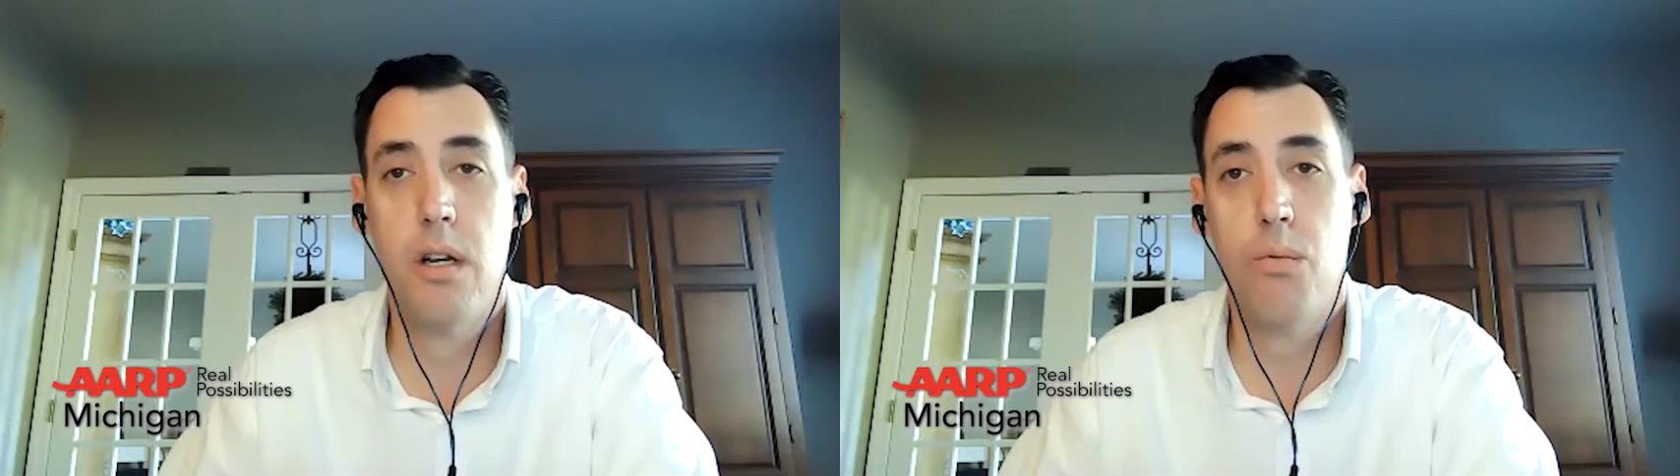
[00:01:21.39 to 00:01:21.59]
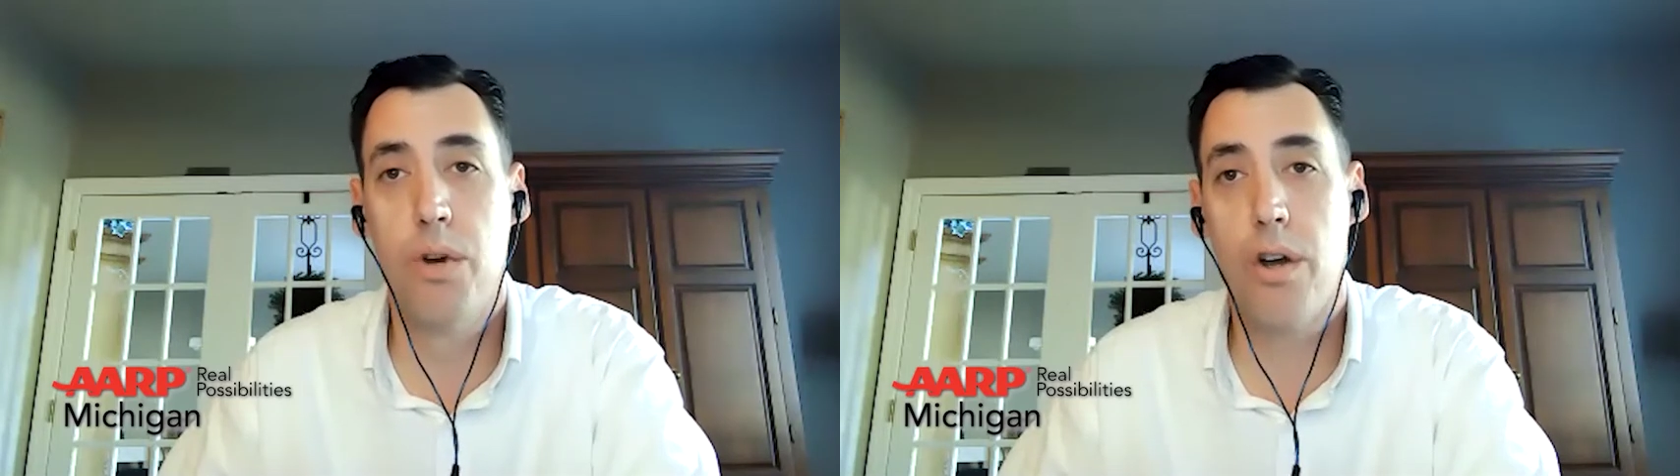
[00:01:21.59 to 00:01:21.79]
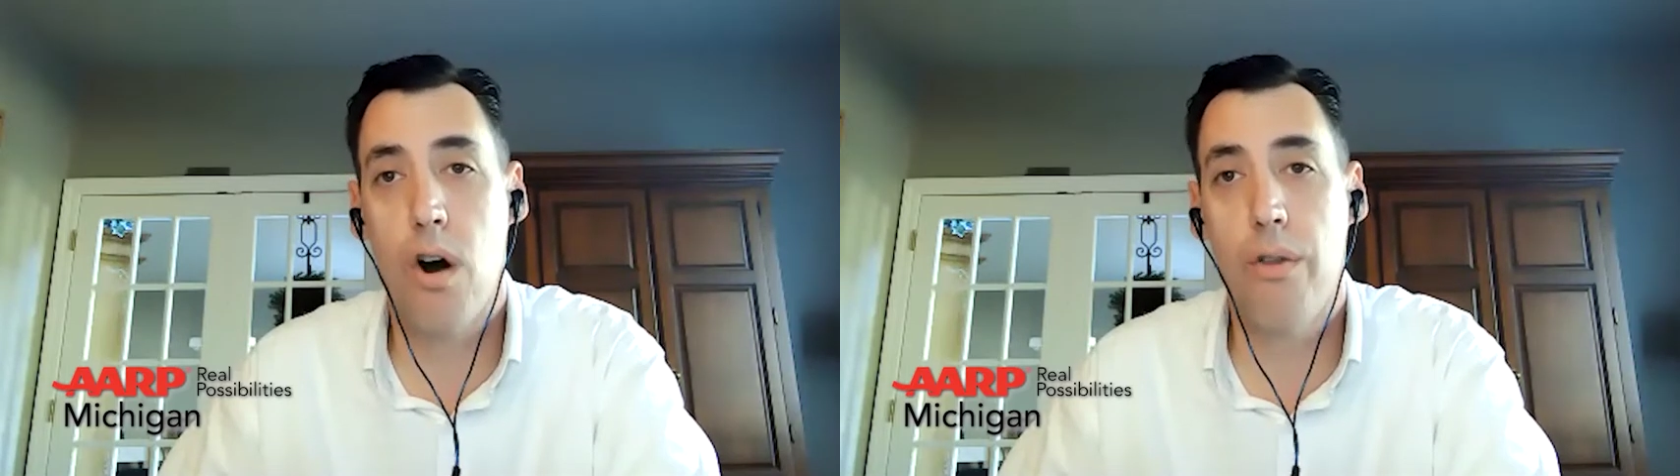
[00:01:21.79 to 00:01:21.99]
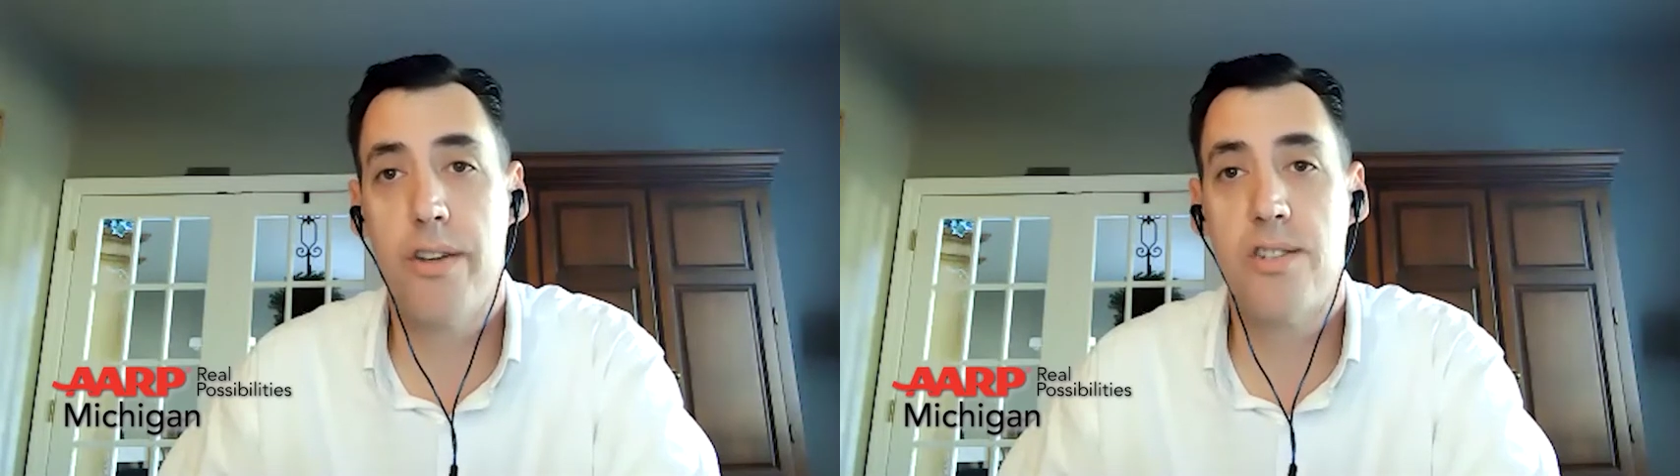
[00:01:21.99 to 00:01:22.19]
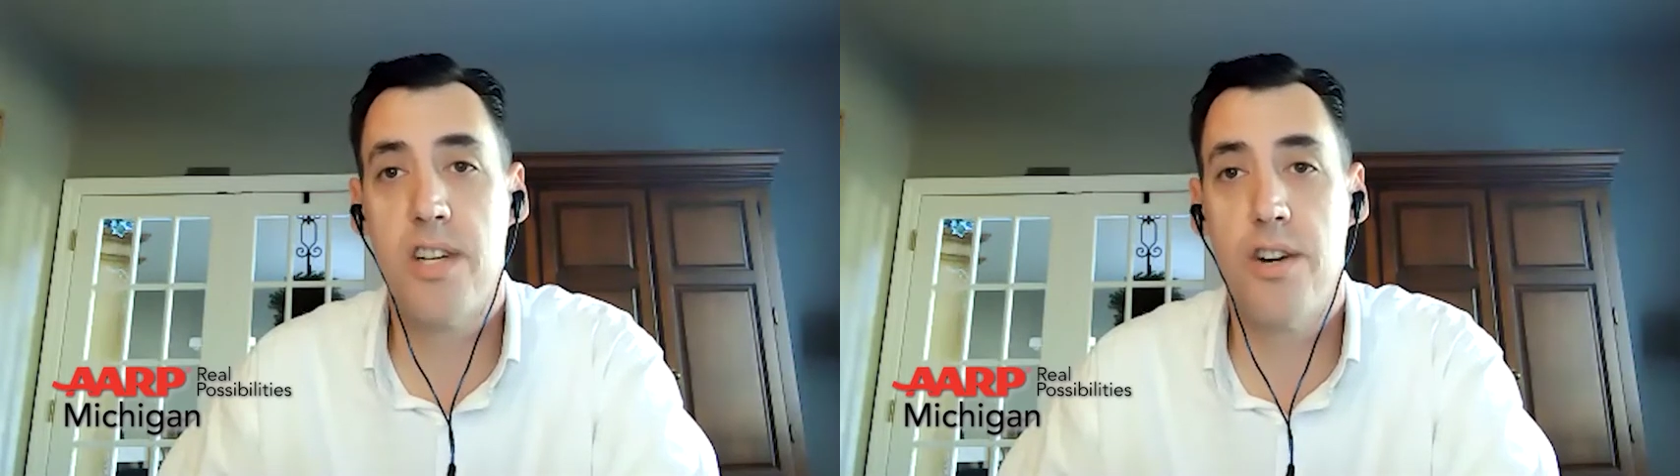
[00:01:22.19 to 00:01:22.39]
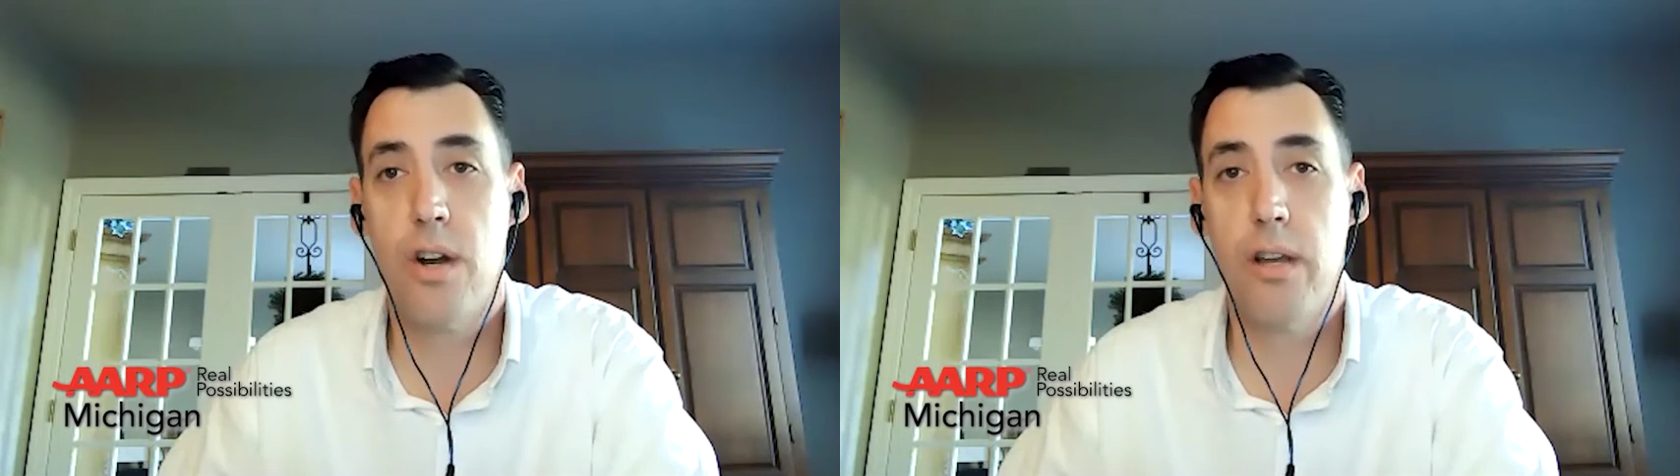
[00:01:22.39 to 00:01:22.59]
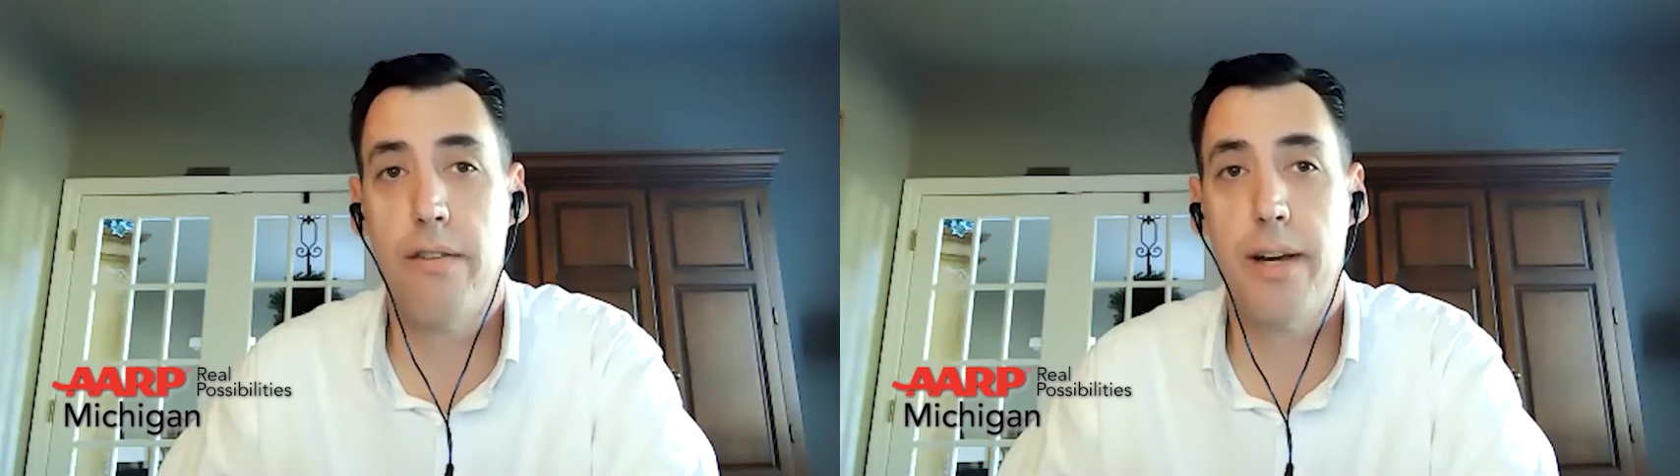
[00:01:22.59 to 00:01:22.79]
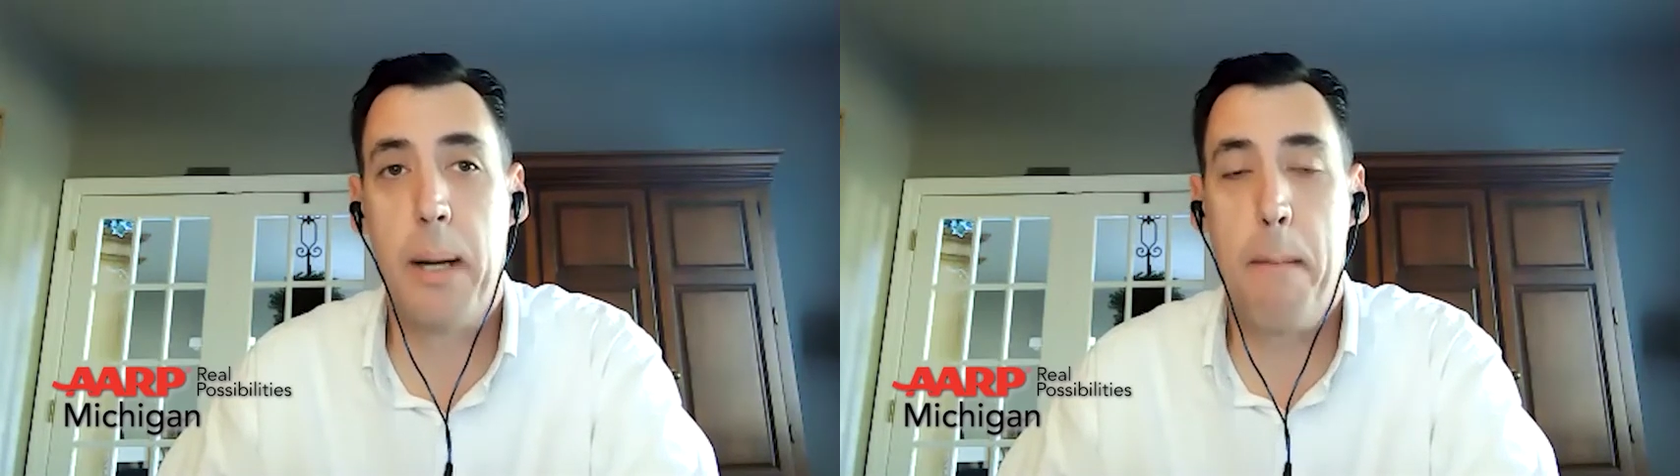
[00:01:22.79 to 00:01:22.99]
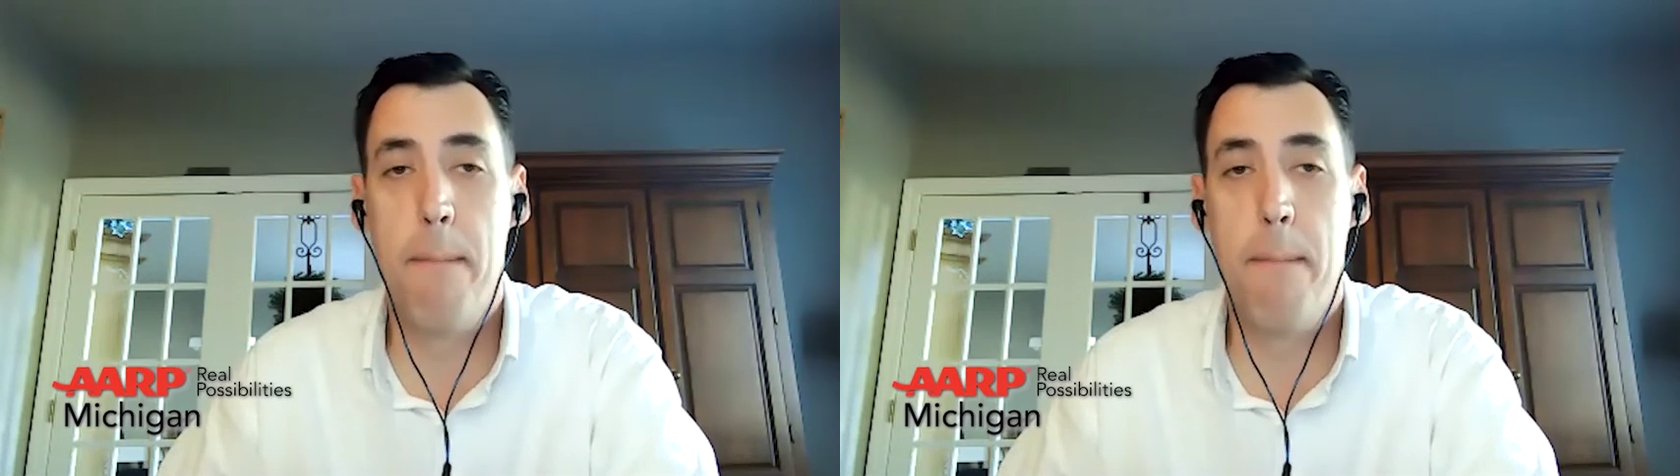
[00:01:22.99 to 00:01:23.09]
We call this senior living